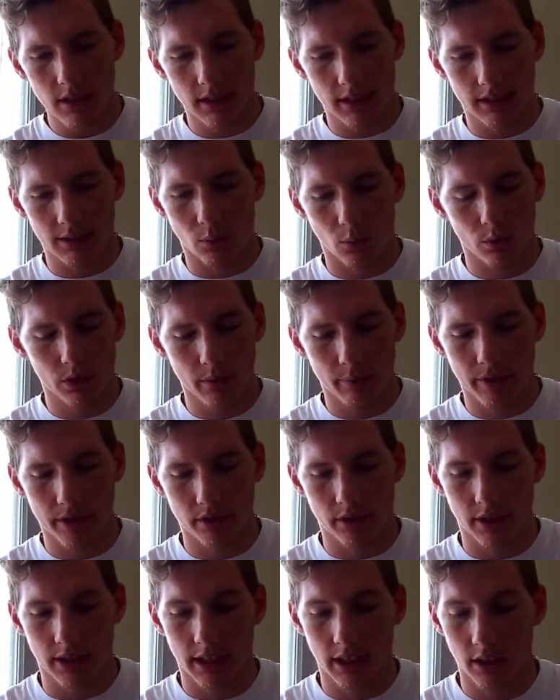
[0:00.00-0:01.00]
All depends on the
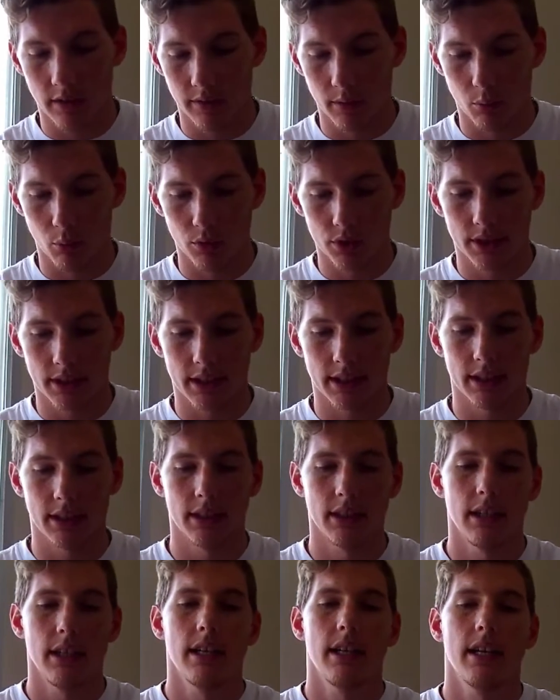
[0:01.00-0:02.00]
color of the water
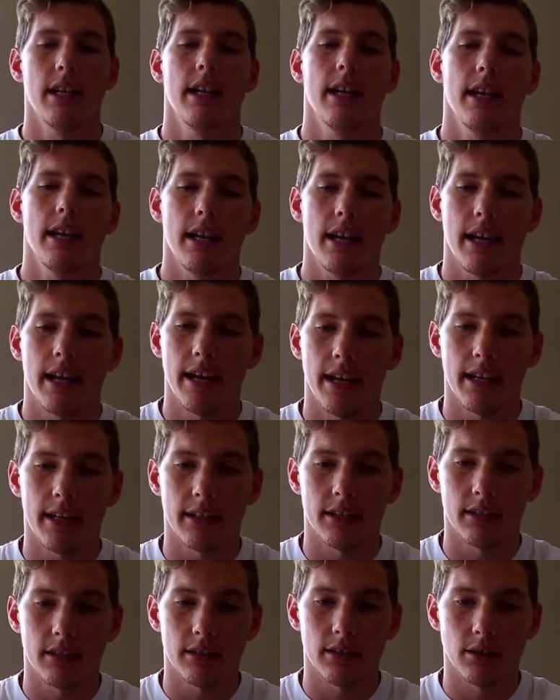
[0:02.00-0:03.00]

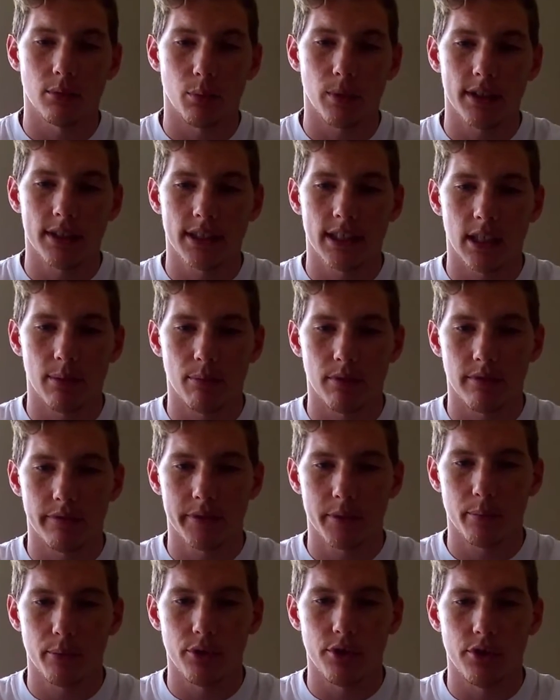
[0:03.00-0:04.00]
and what type of spoon
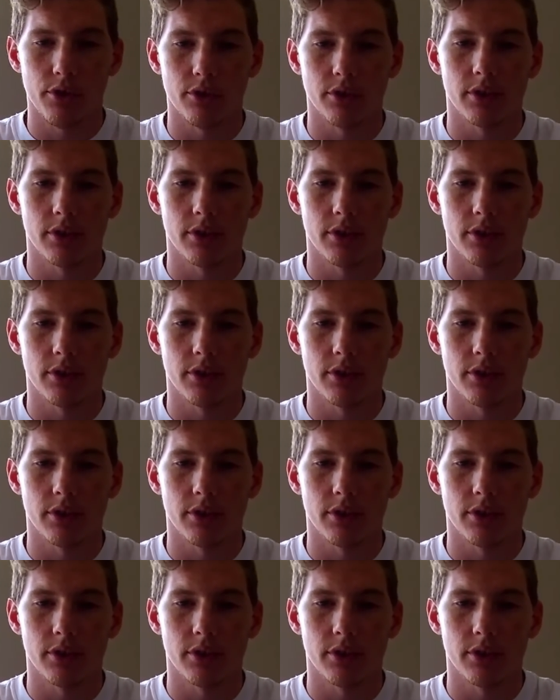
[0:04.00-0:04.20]
you use.